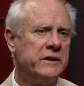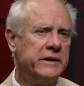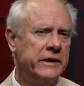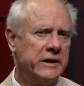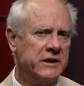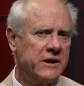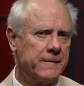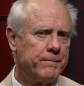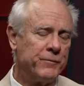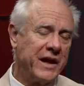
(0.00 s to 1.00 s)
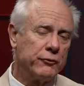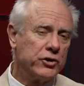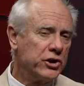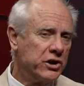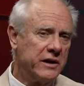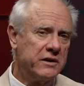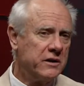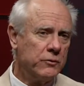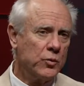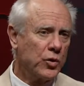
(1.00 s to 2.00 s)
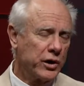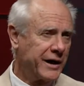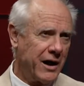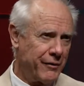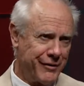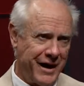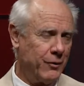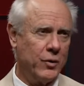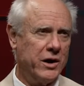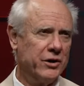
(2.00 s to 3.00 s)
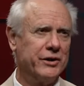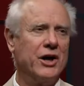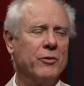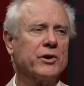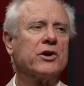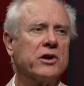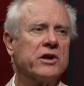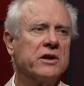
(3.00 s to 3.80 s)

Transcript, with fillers: And uh, that really didn't work out that well in Albuquerque,